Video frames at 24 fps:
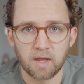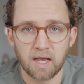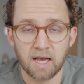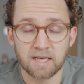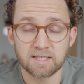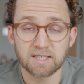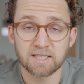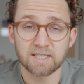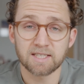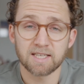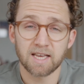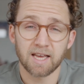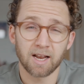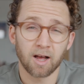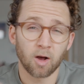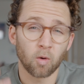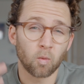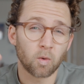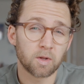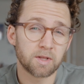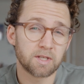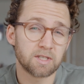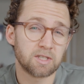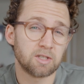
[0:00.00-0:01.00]
As I said, I
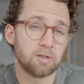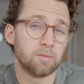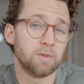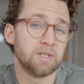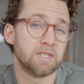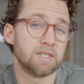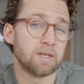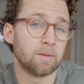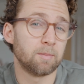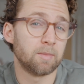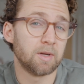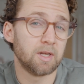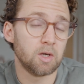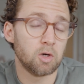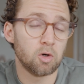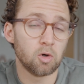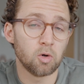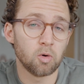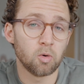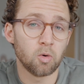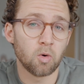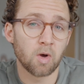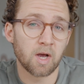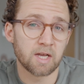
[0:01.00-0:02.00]
want this to be somebody
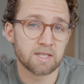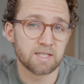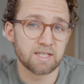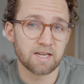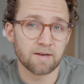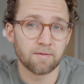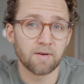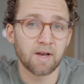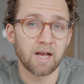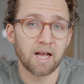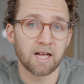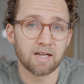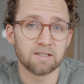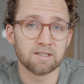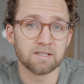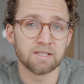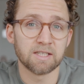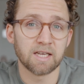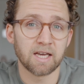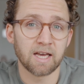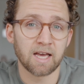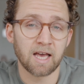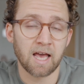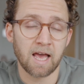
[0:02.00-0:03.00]
who has never held
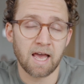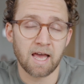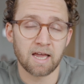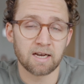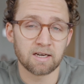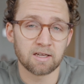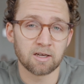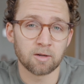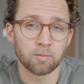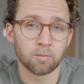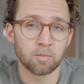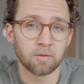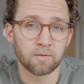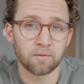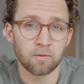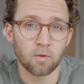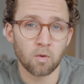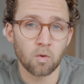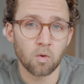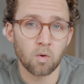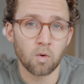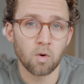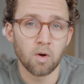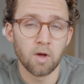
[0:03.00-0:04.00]
a handgun
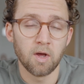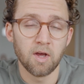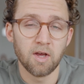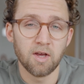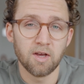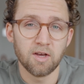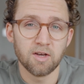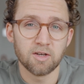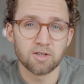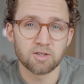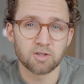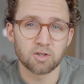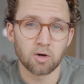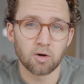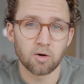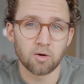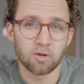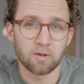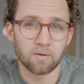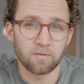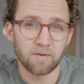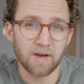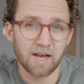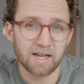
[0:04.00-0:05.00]
before, so
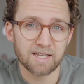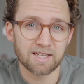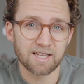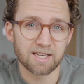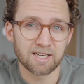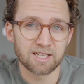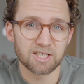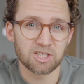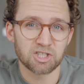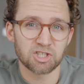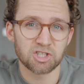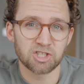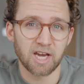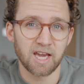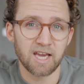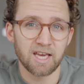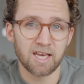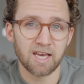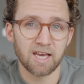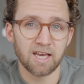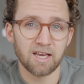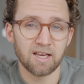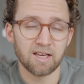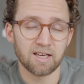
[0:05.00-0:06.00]
the fact that it's
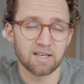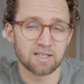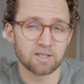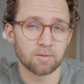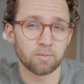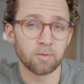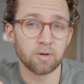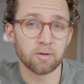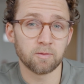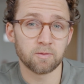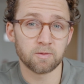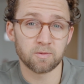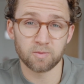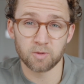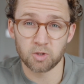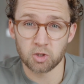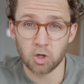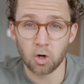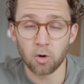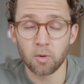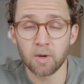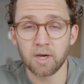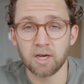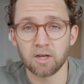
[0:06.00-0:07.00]
shaking is a bit of
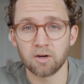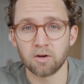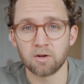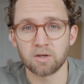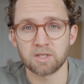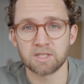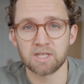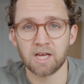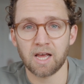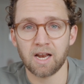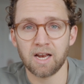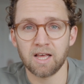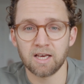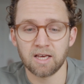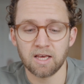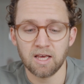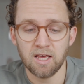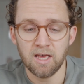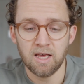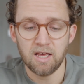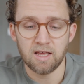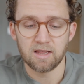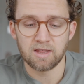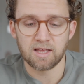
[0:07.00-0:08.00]
showing and not telling
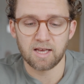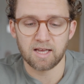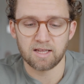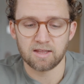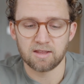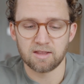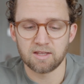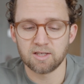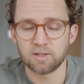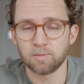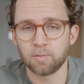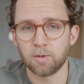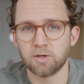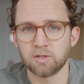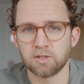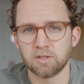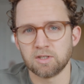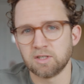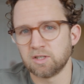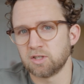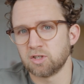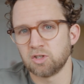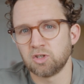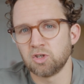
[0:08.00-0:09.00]
that this
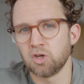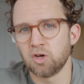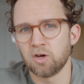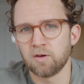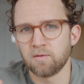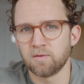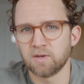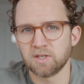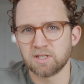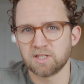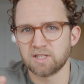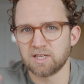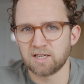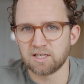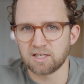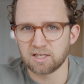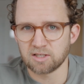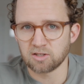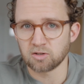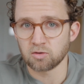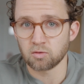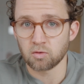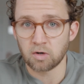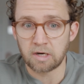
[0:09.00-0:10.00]
person is nervous and
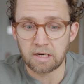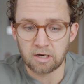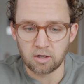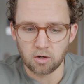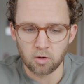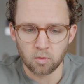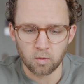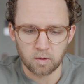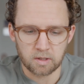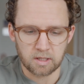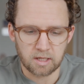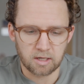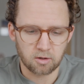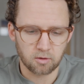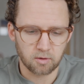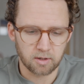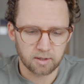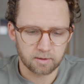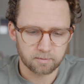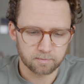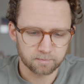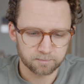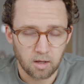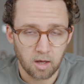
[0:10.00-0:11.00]
doesn't really know what they're doing.
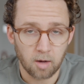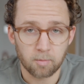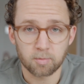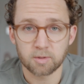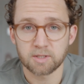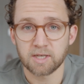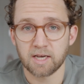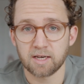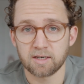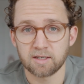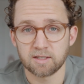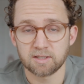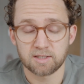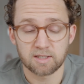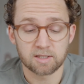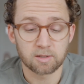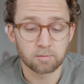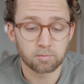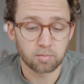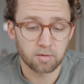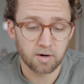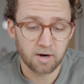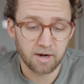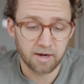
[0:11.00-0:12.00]
Our protagonist is
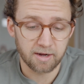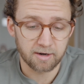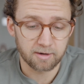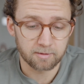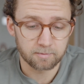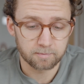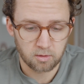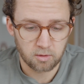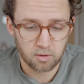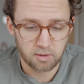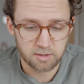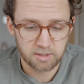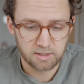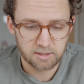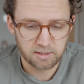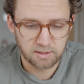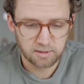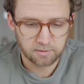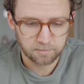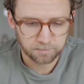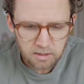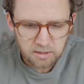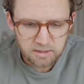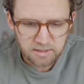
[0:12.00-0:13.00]
Brian,
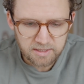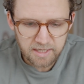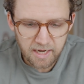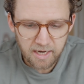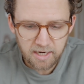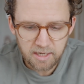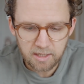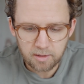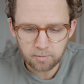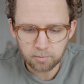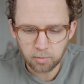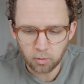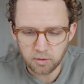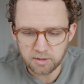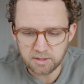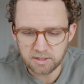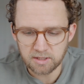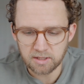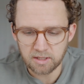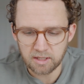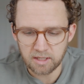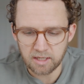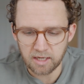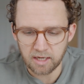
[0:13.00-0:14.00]
30s, standing
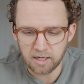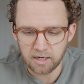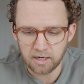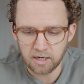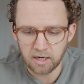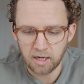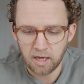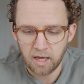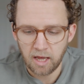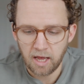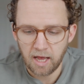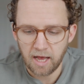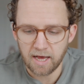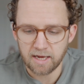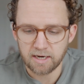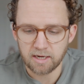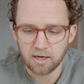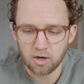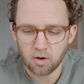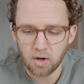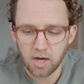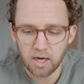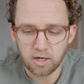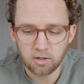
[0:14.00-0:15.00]
pointing the gun at
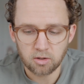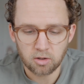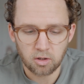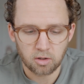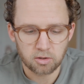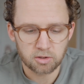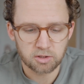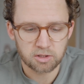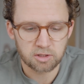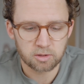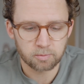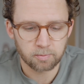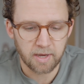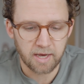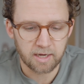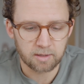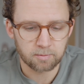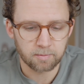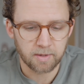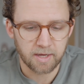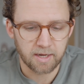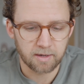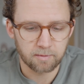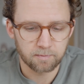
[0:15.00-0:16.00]
our unconscious
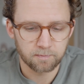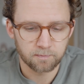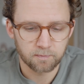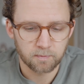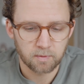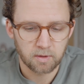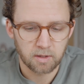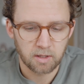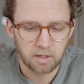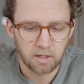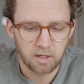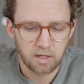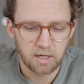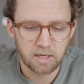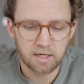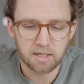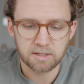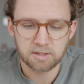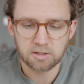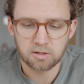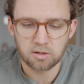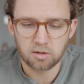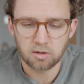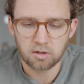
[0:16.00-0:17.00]
bagman. He
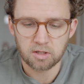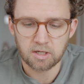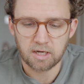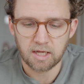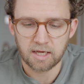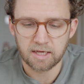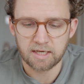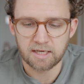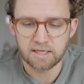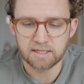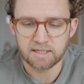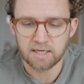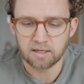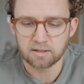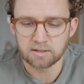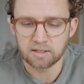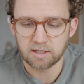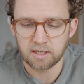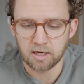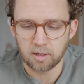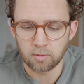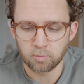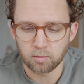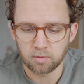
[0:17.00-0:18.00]
doesn't look like he's held a
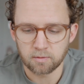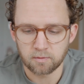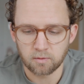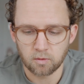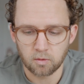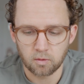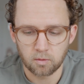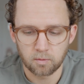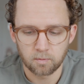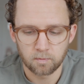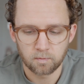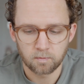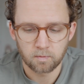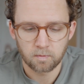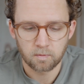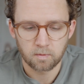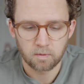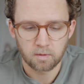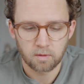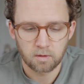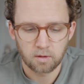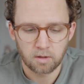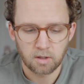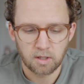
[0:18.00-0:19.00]
gun before.
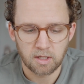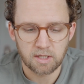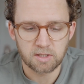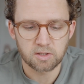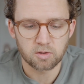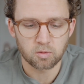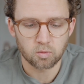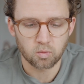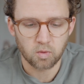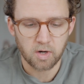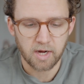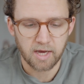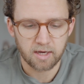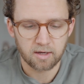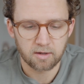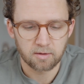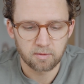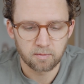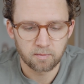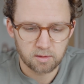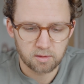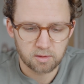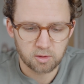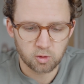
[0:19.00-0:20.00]
He's a wreck.
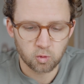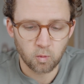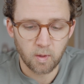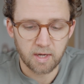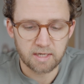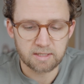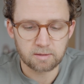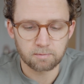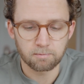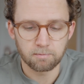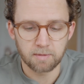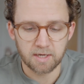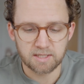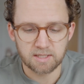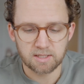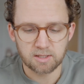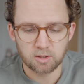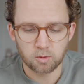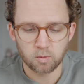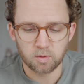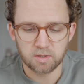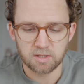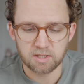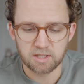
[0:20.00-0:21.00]
Sweat
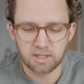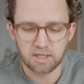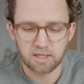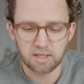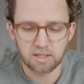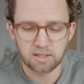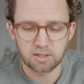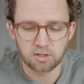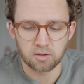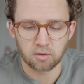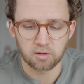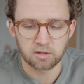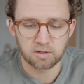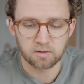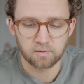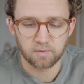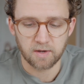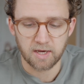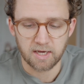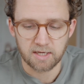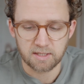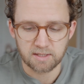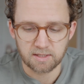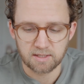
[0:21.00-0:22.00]
mixes with tears on his
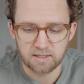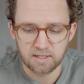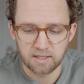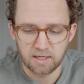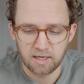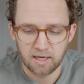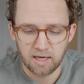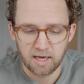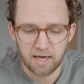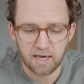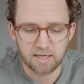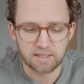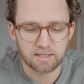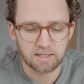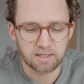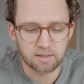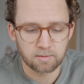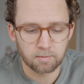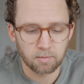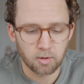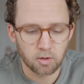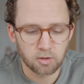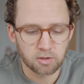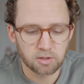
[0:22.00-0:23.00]
face as his
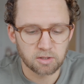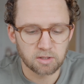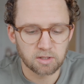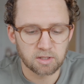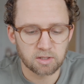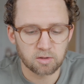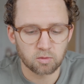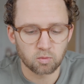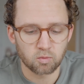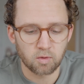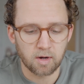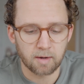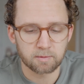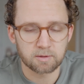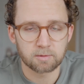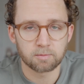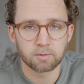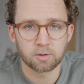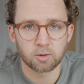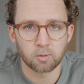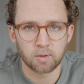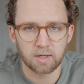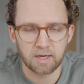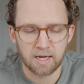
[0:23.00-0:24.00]
emotions erupt
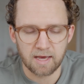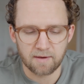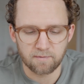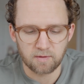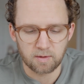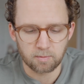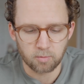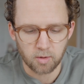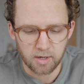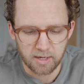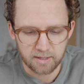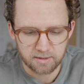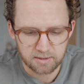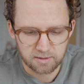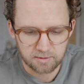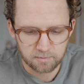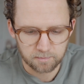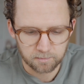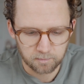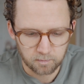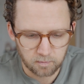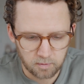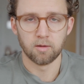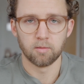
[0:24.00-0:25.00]
between heavy breaths.
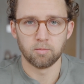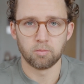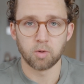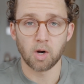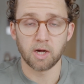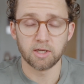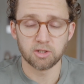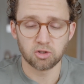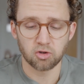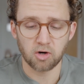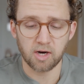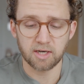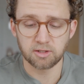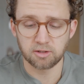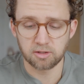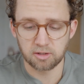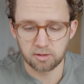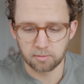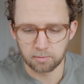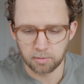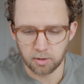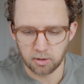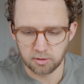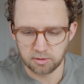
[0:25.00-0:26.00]
Brian tries to
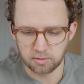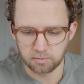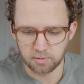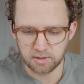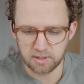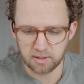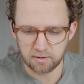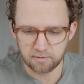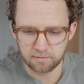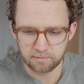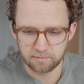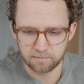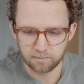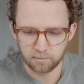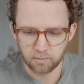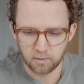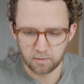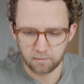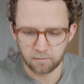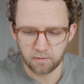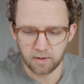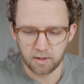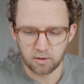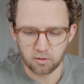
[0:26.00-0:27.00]
compose himself,
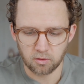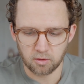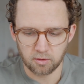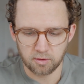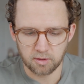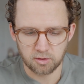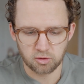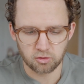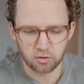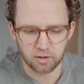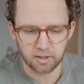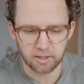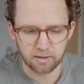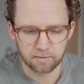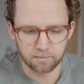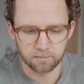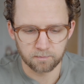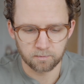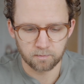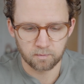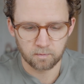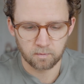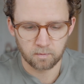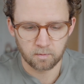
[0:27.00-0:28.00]
finger on the trigger.
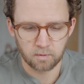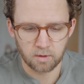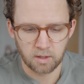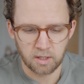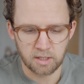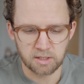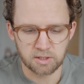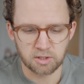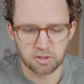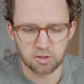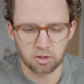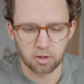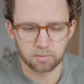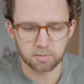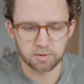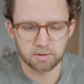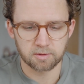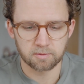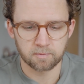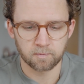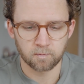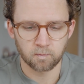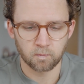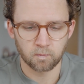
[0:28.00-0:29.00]
He stops.